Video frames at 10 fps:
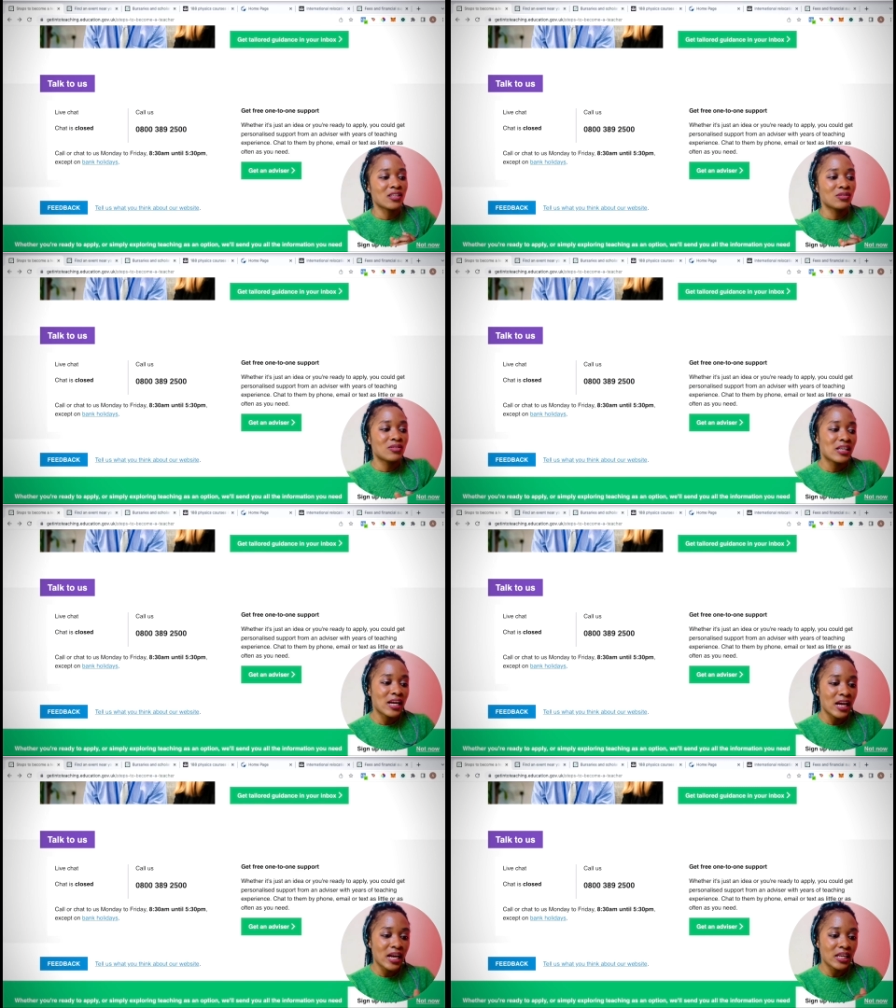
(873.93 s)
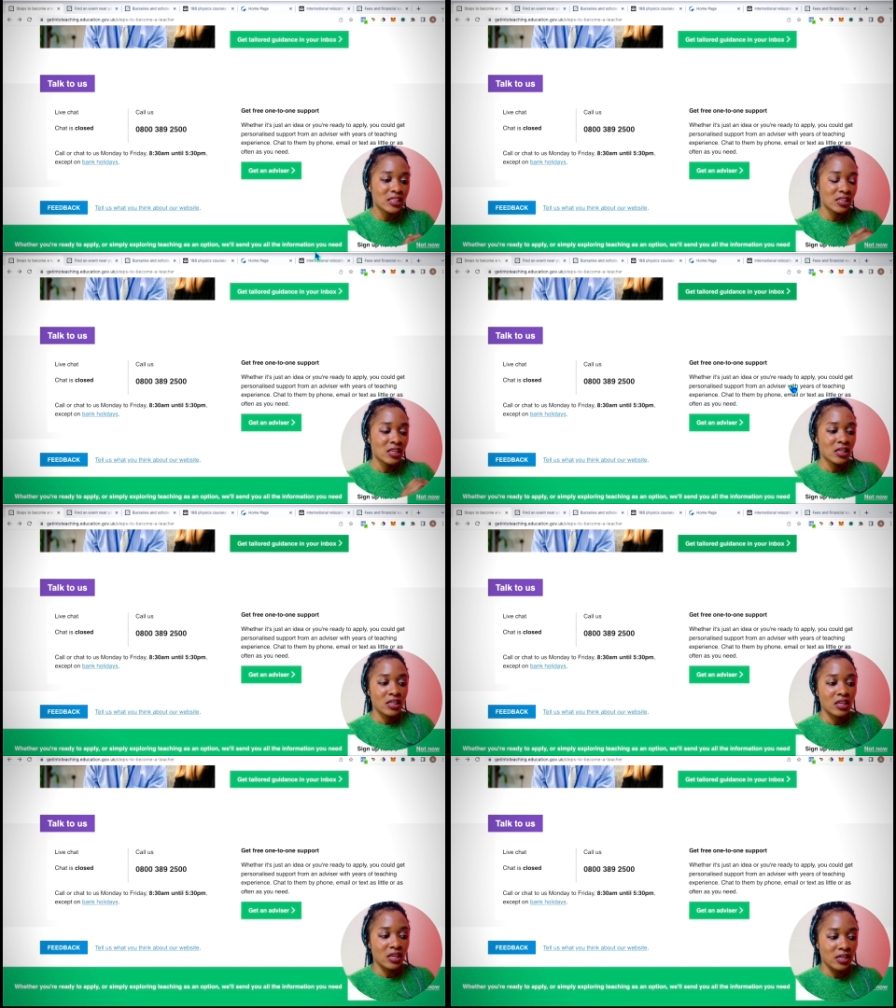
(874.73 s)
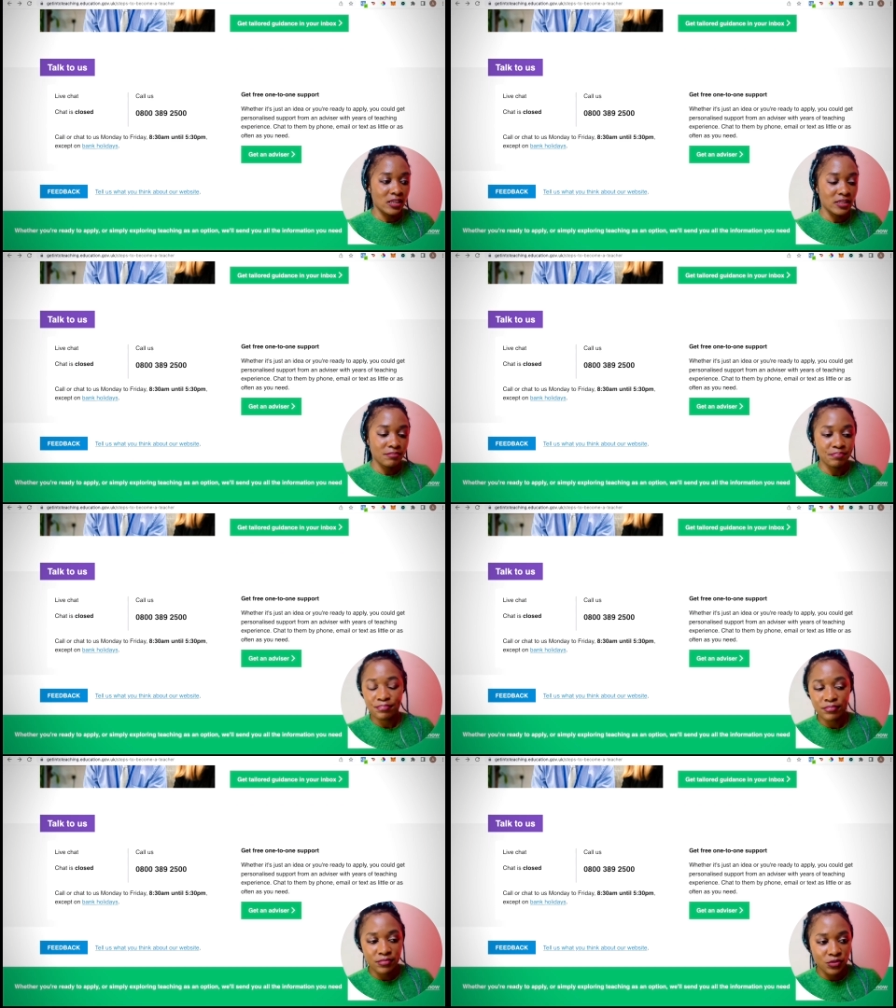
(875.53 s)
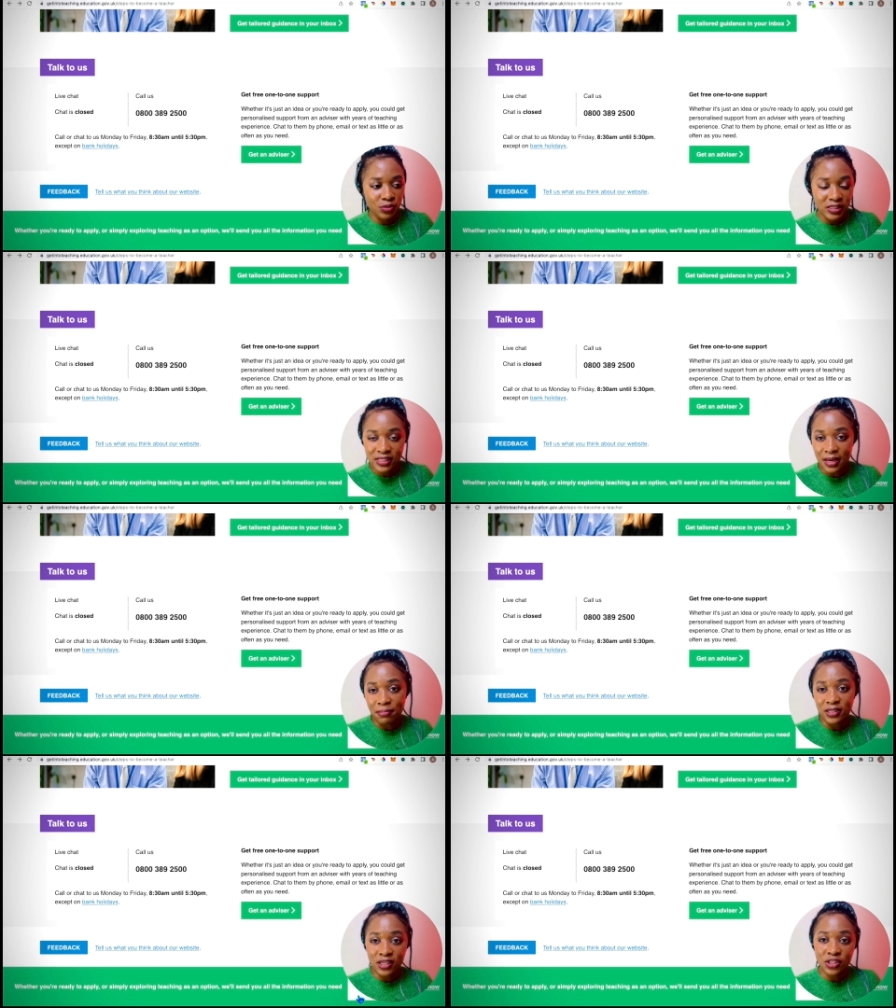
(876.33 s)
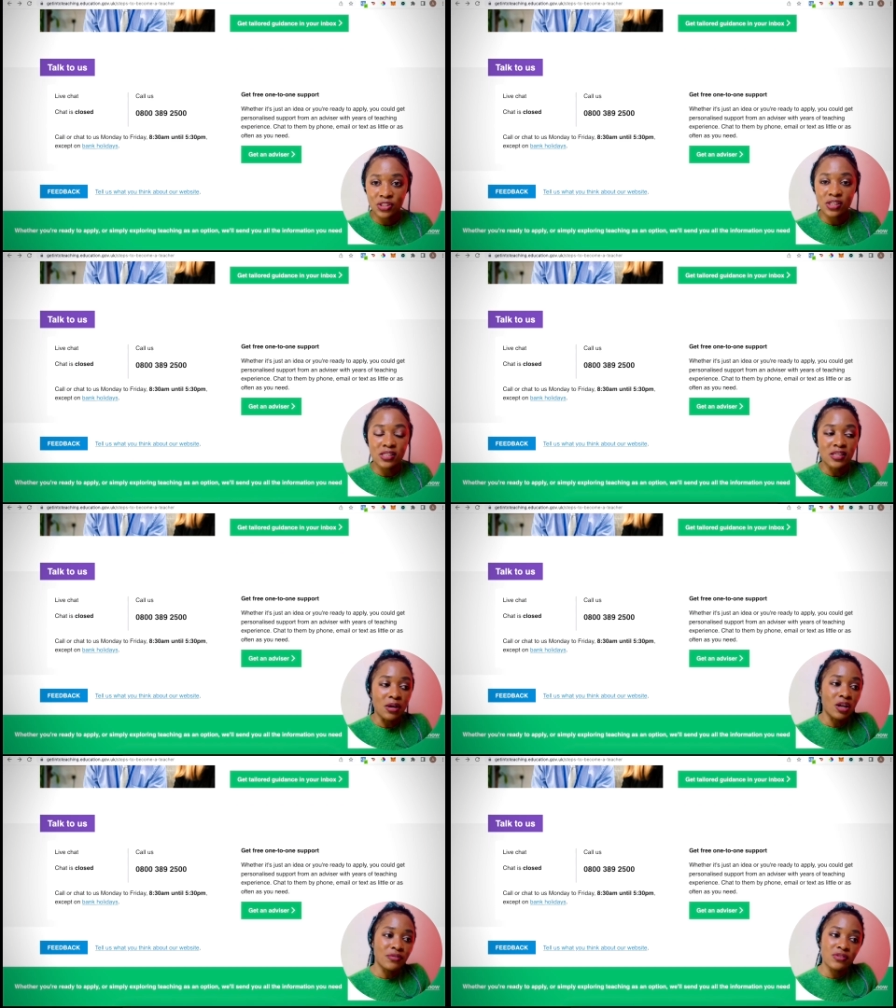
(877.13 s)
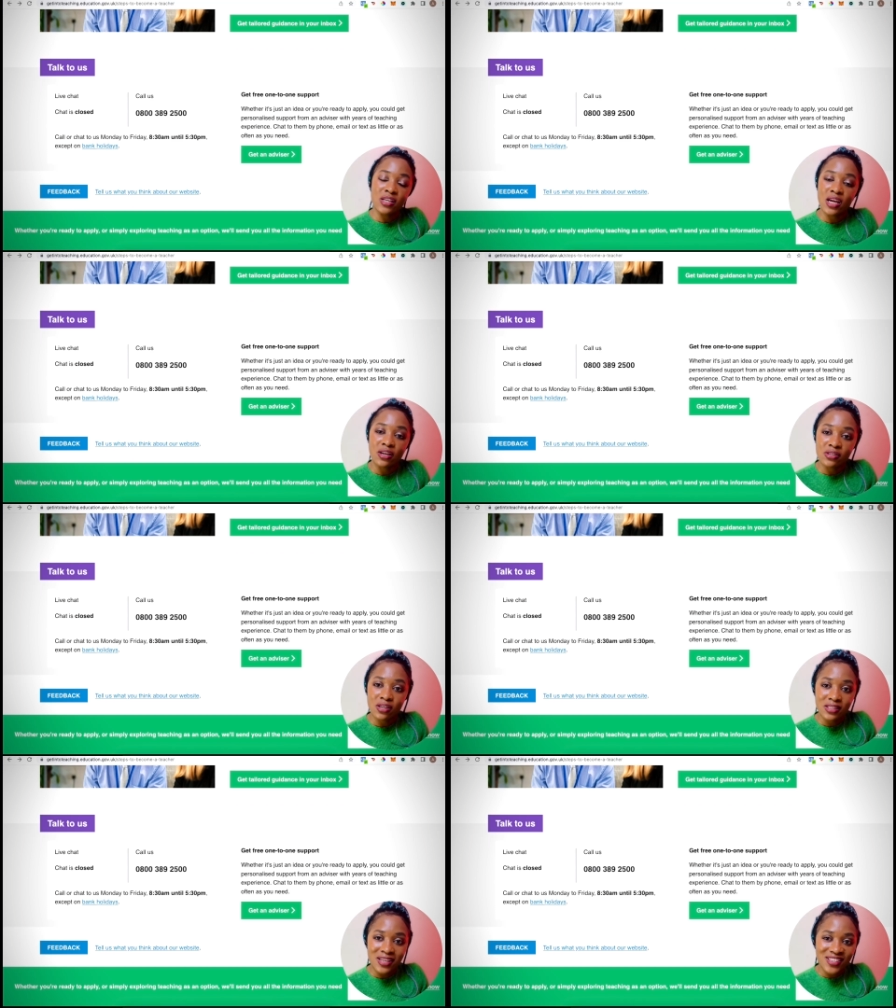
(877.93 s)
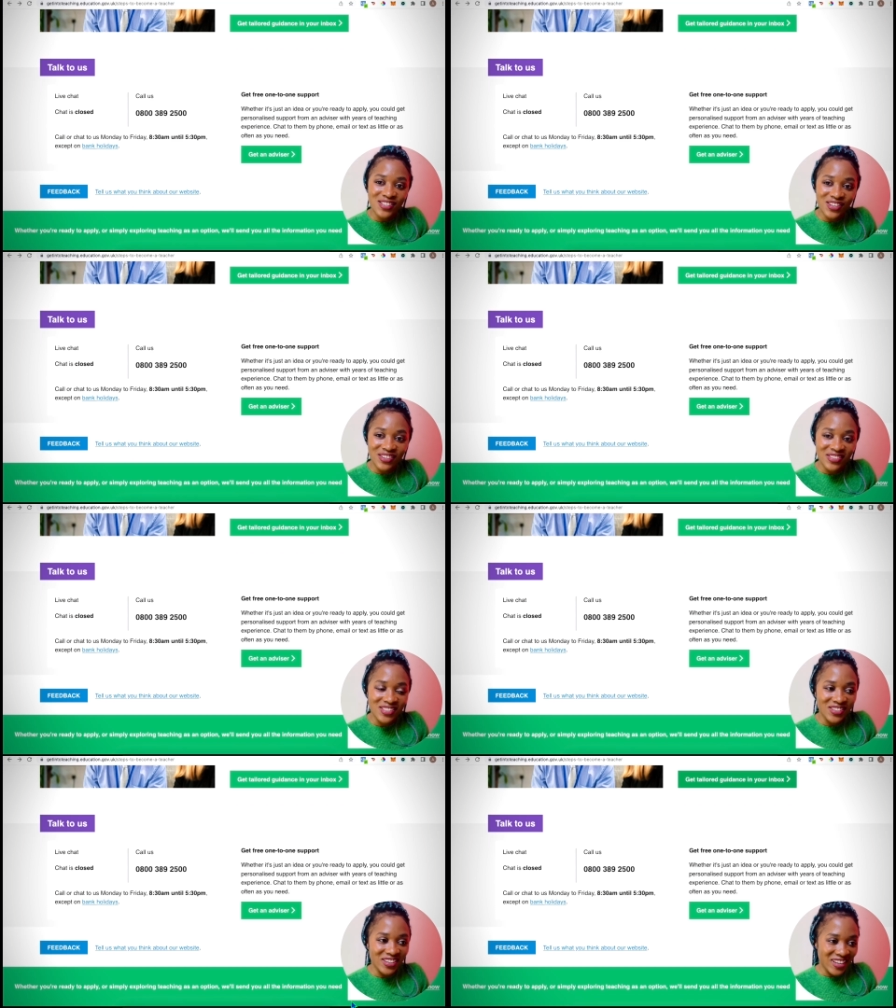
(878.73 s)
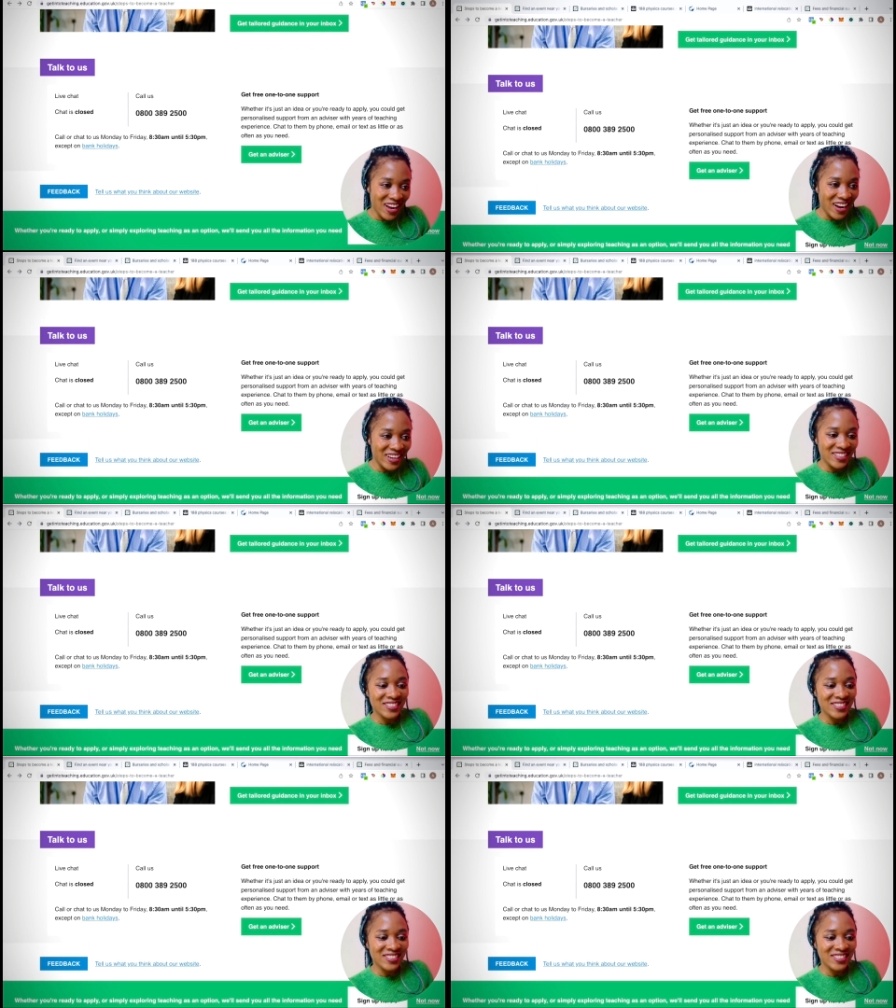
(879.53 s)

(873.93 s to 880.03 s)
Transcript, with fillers: go ahead, do these applications. I'd love to hear your success stories, okay?